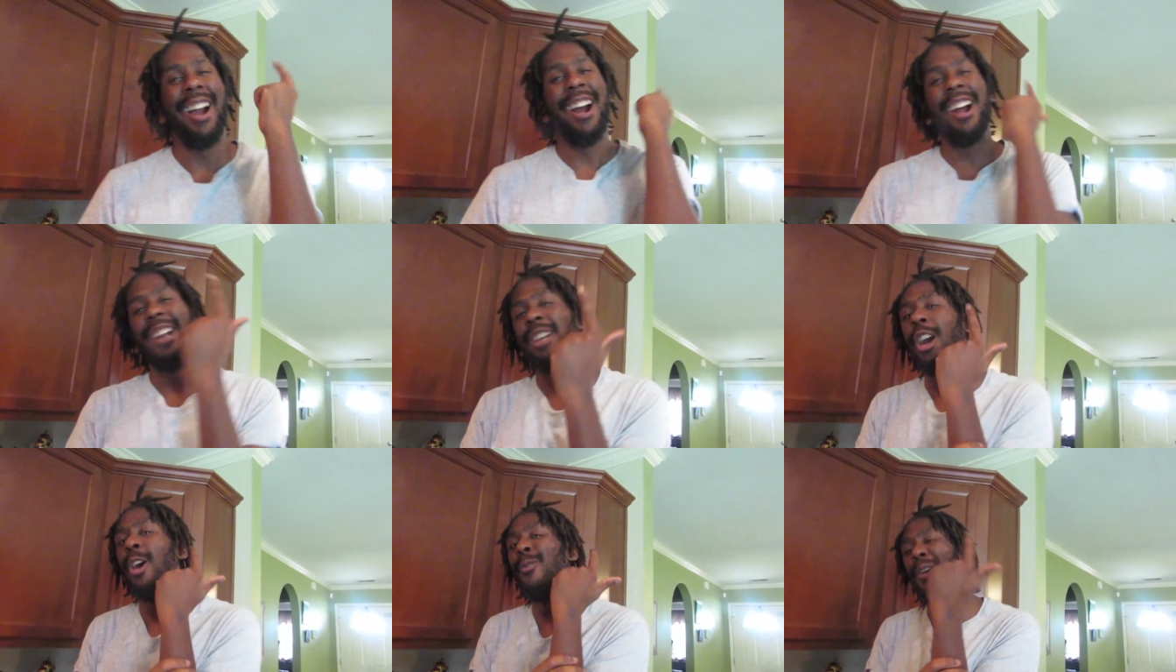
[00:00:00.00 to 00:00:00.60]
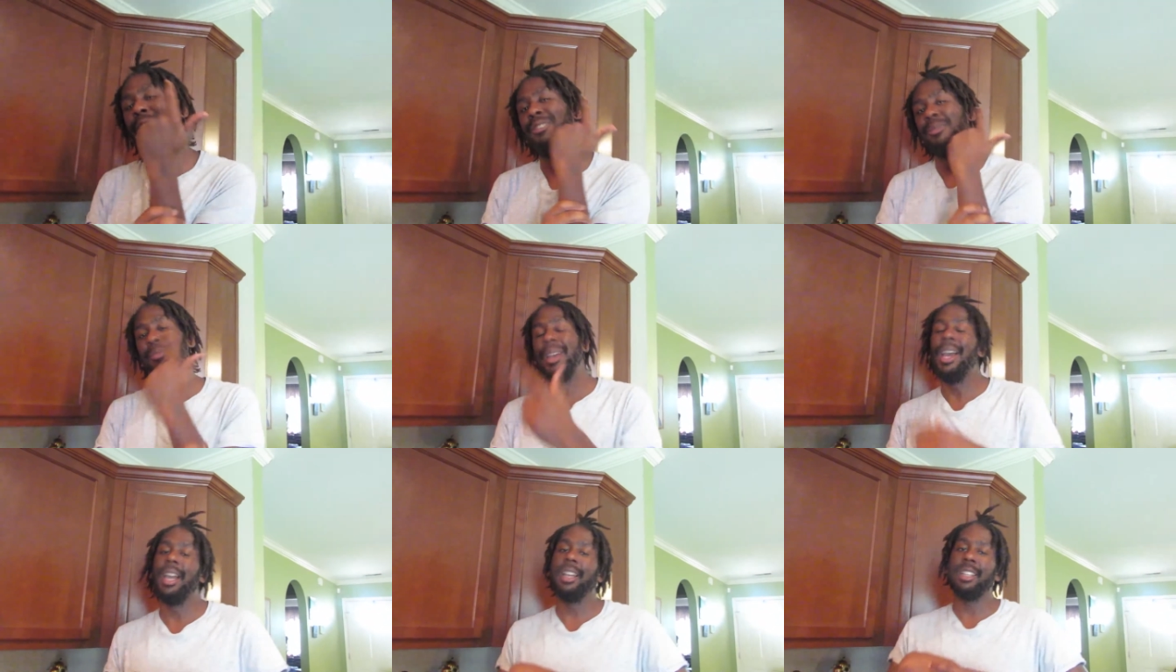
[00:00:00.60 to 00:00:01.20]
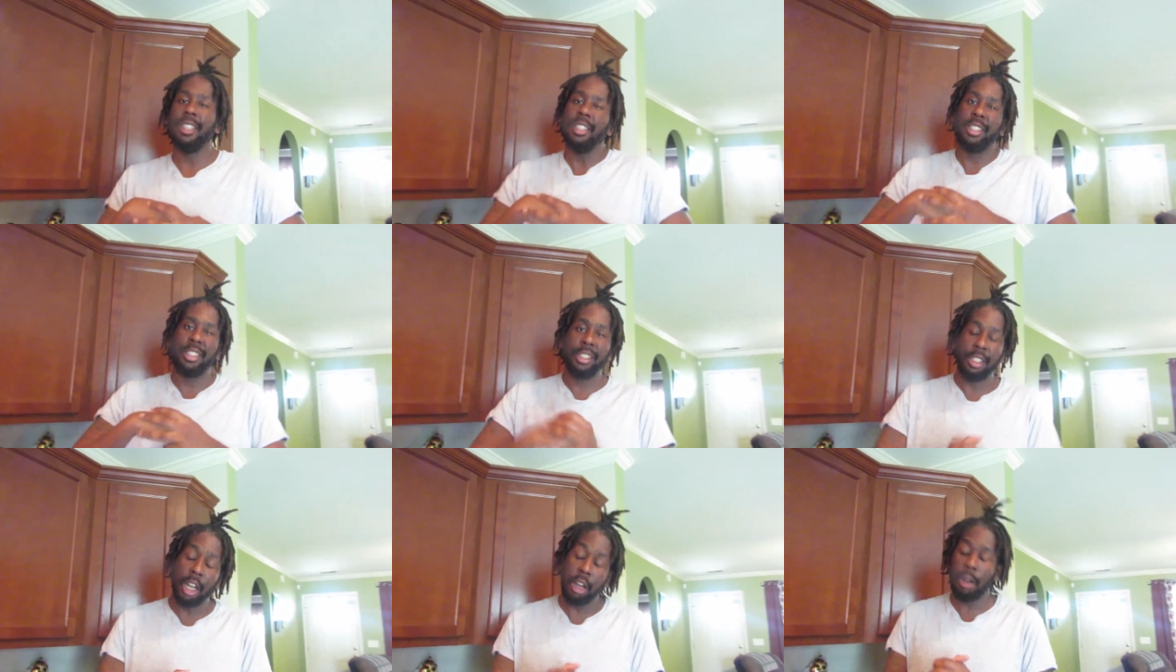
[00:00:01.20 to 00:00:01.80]
All right, y'all, welcome back.
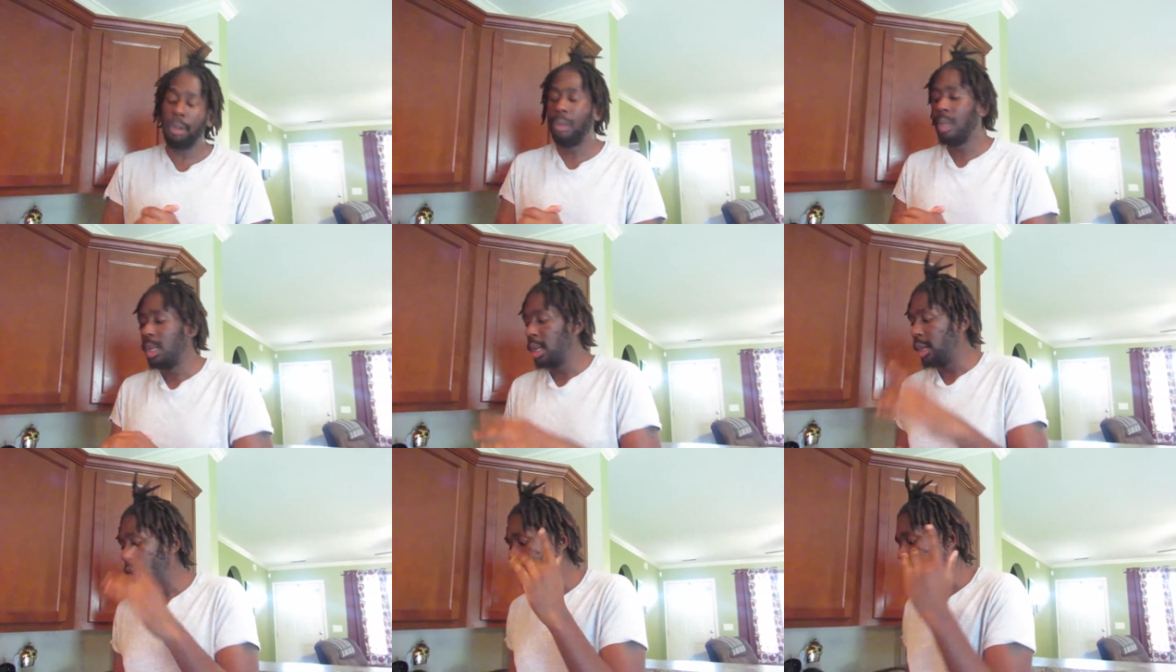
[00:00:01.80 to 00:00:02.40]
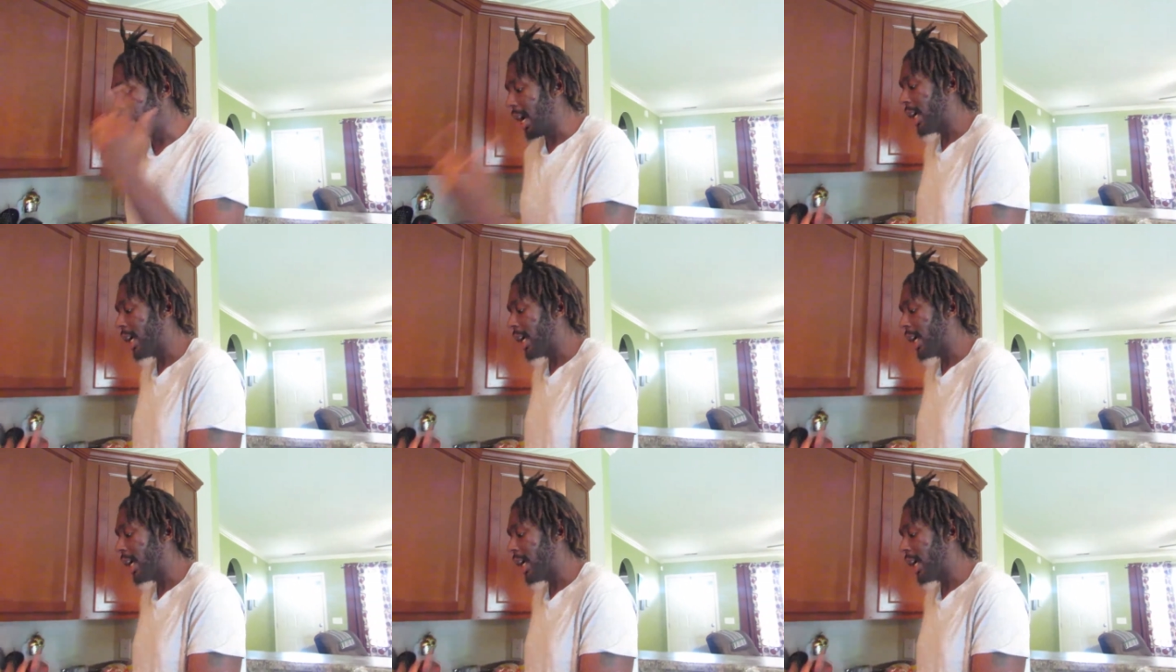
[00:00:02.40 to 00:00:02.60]
So, So